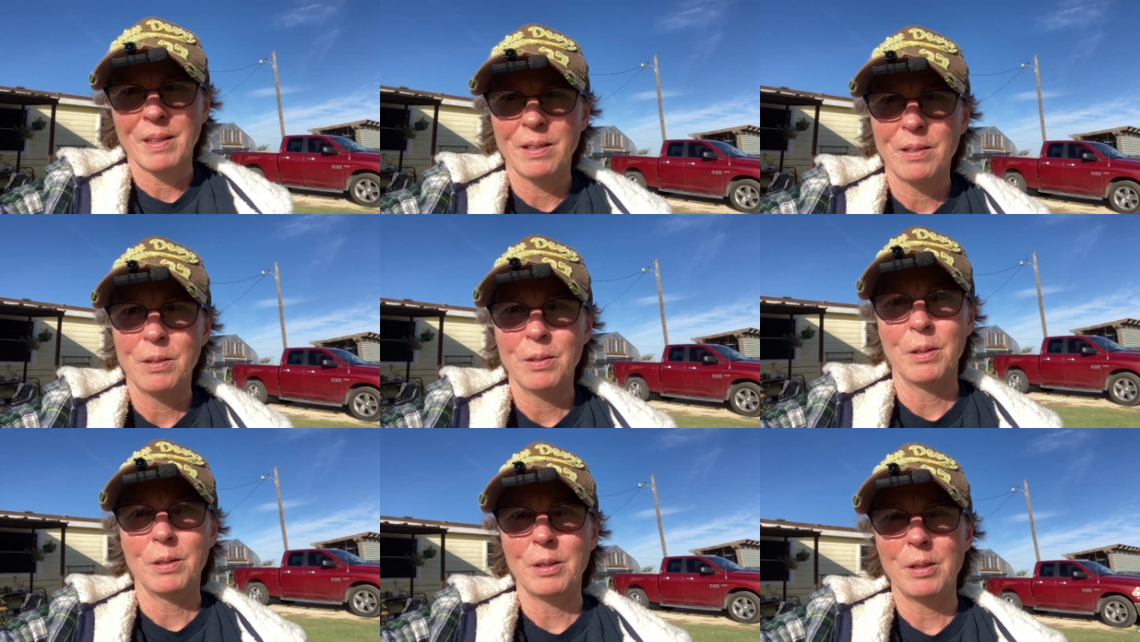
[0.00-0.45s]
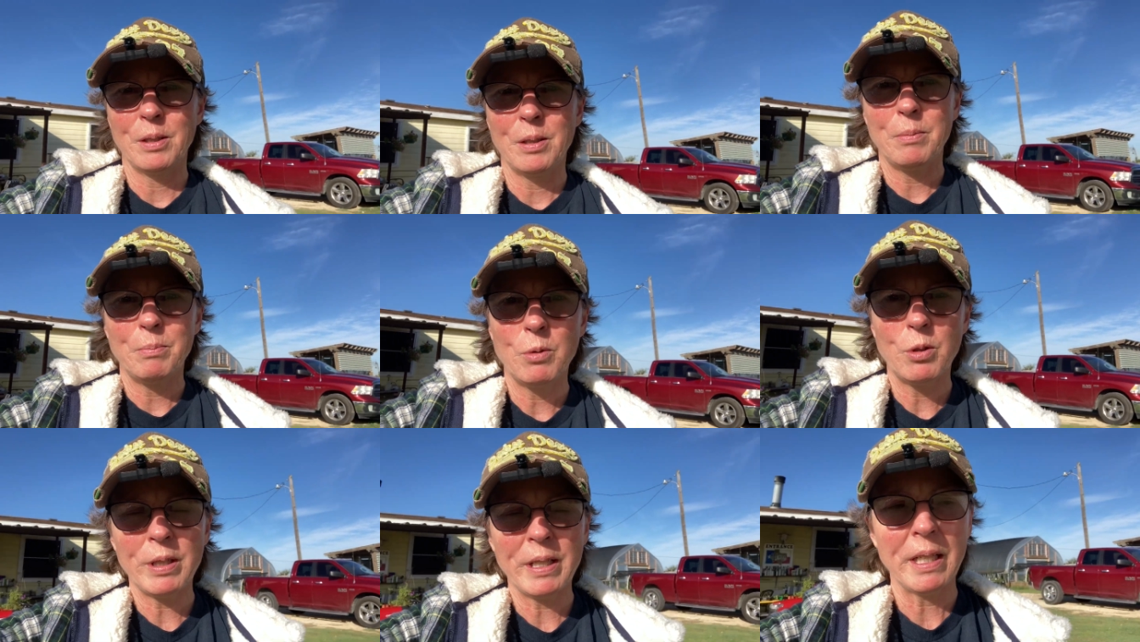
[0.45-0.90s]

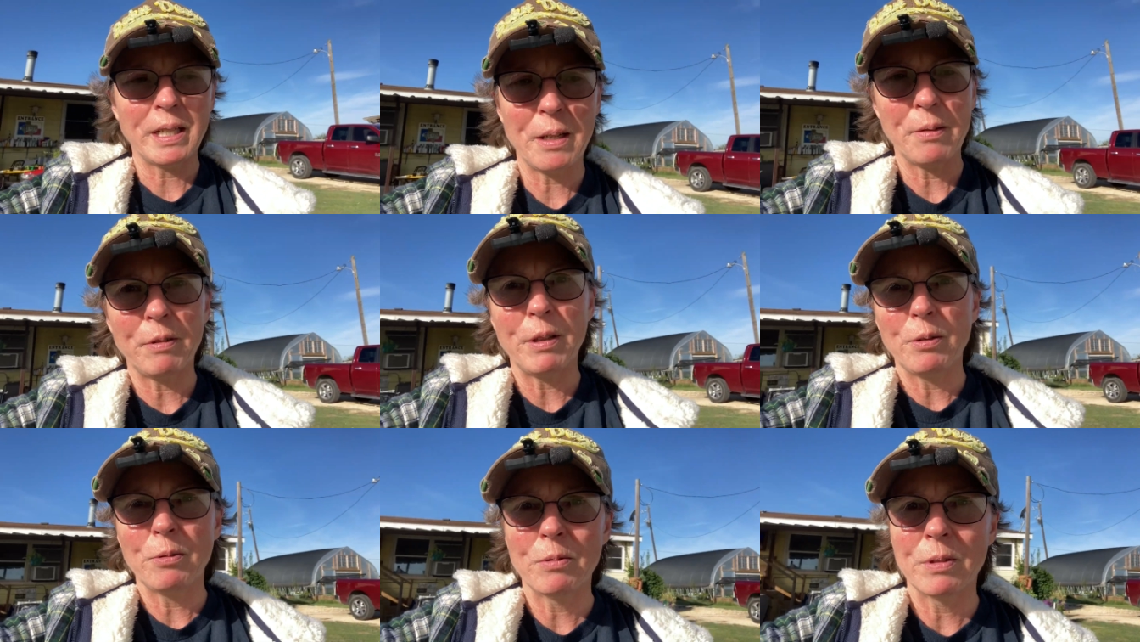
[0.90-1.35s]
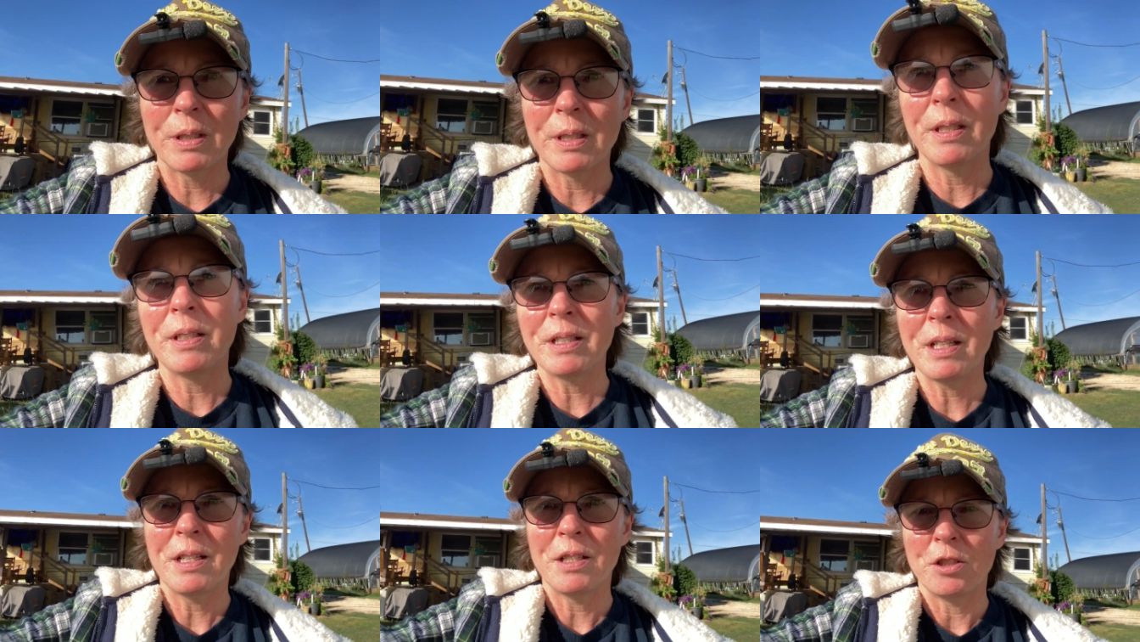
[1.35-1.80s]
Good morning,
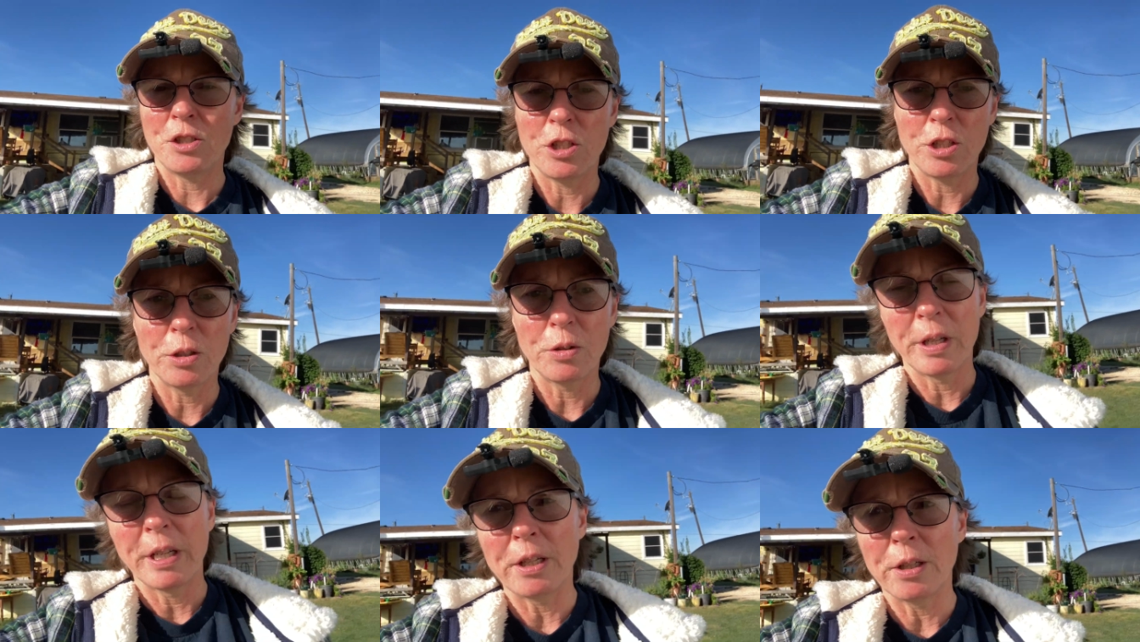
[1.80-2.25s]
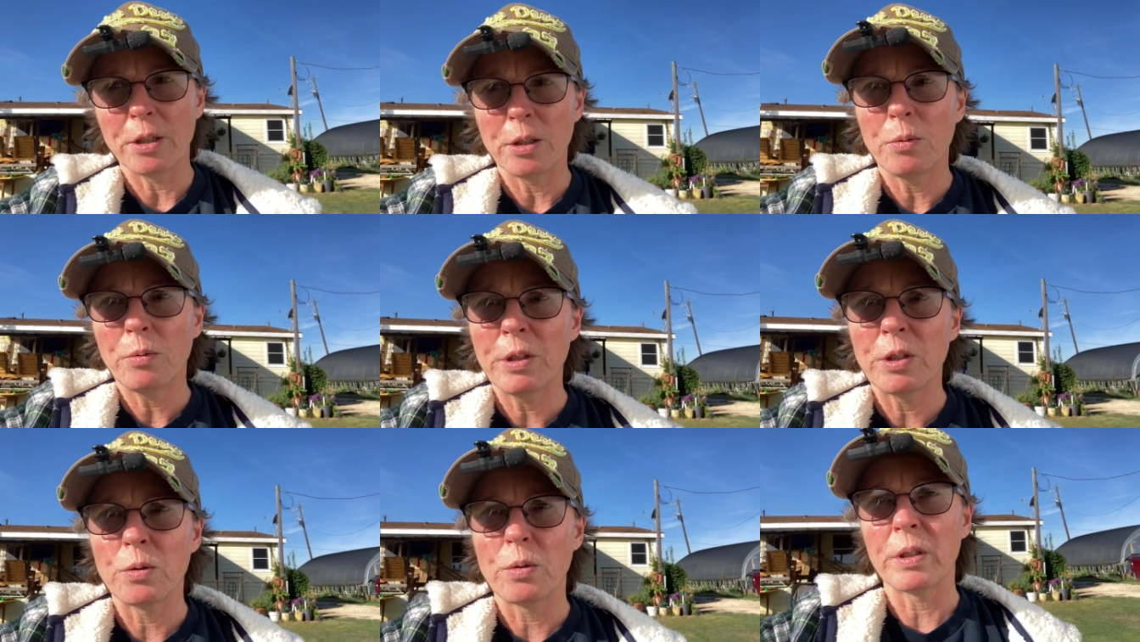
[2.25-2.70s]
everyone. Jill here
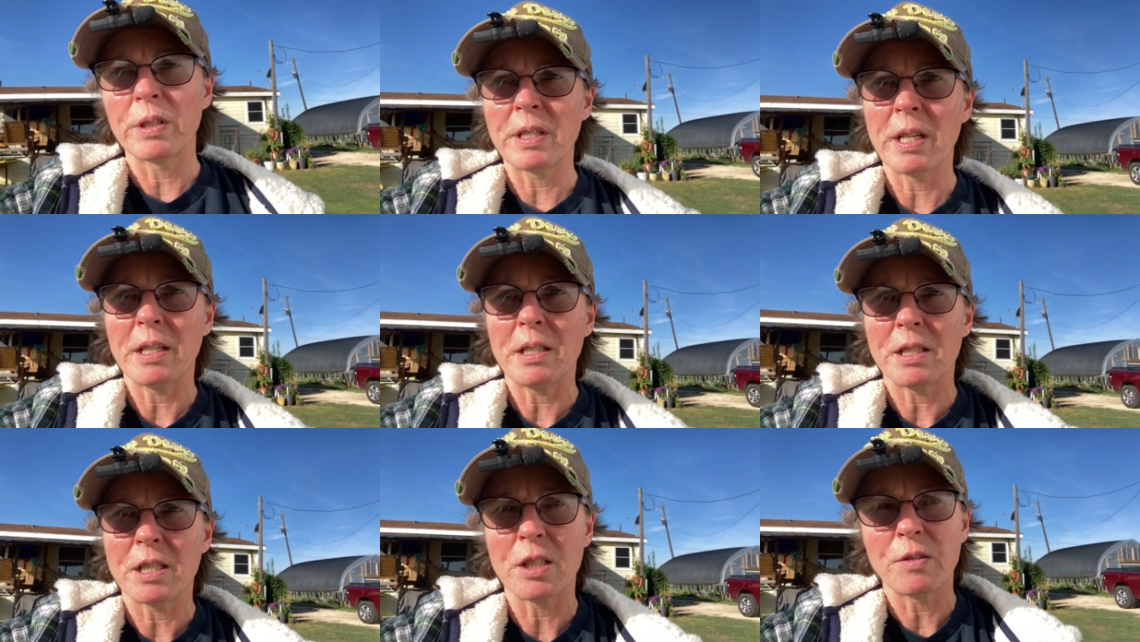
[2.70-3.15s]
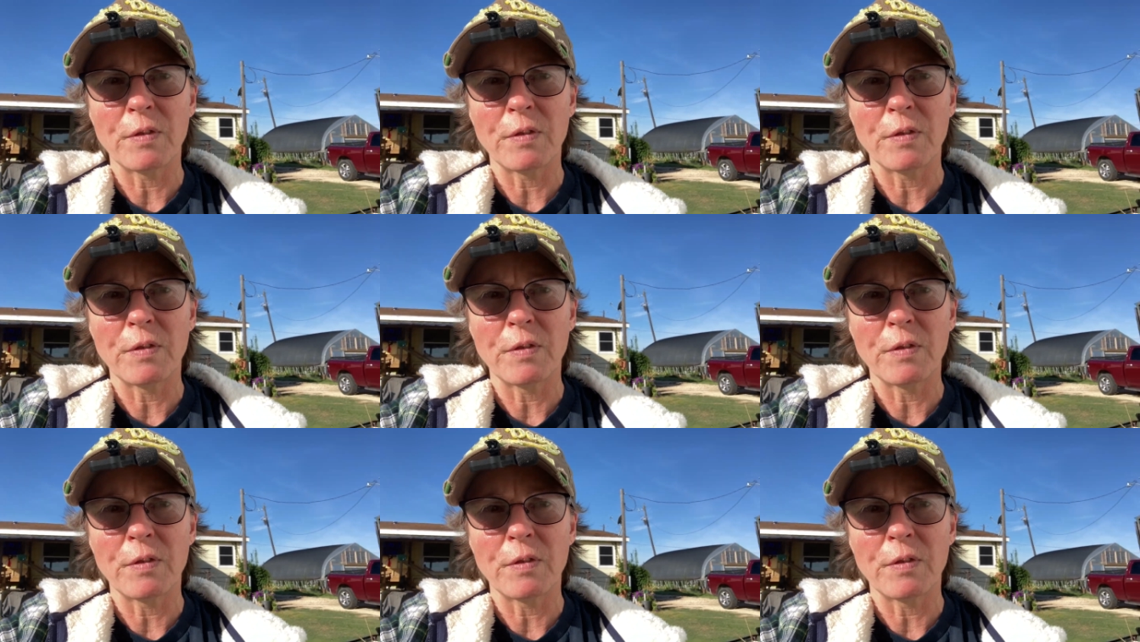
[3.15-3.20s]
with North Texas